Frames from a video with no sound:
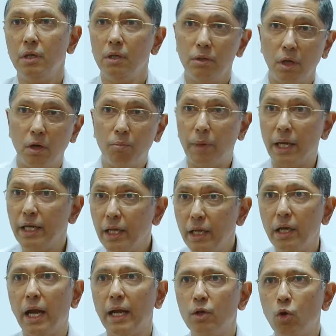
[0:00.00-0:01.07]
You have money
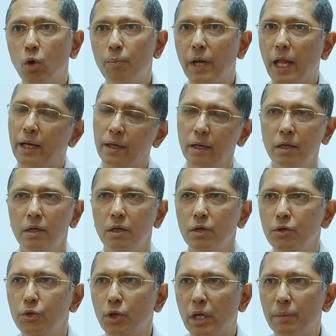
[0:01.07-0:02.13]
and no plan,
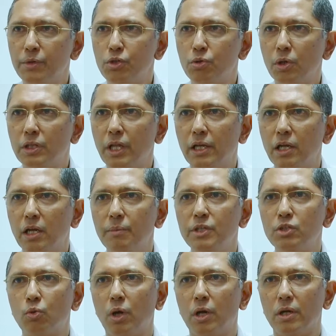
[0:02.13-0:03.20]
you can be sure that it will be
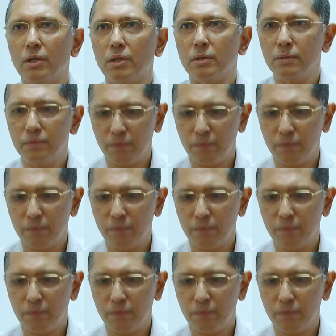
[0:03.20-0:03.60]
squandered.